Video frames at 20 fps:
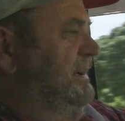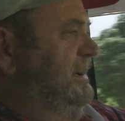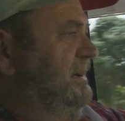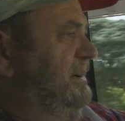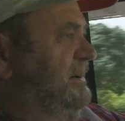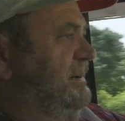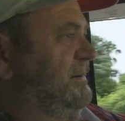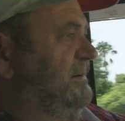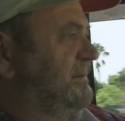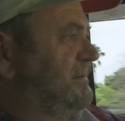
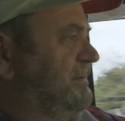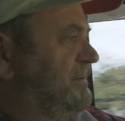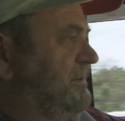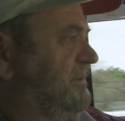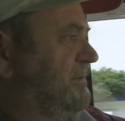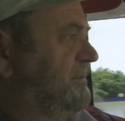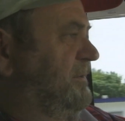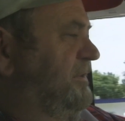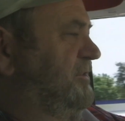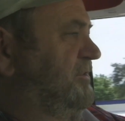
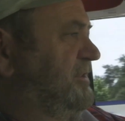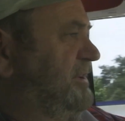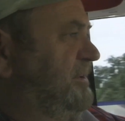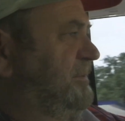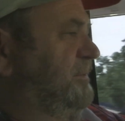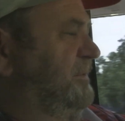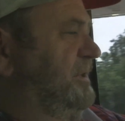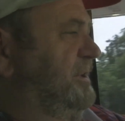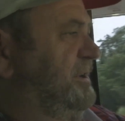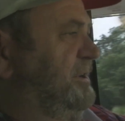originally
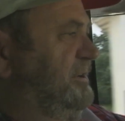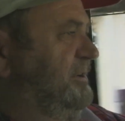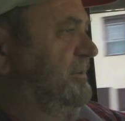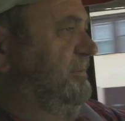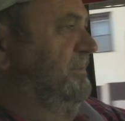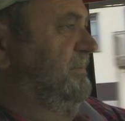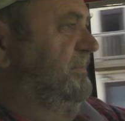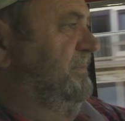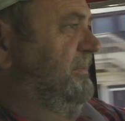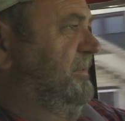wanted
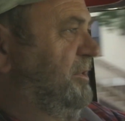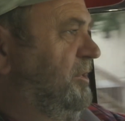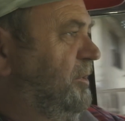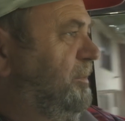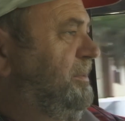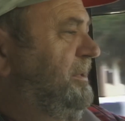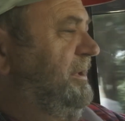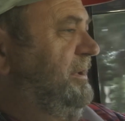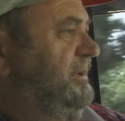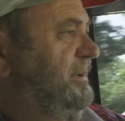them
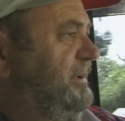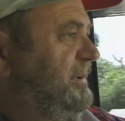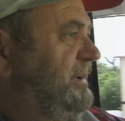open.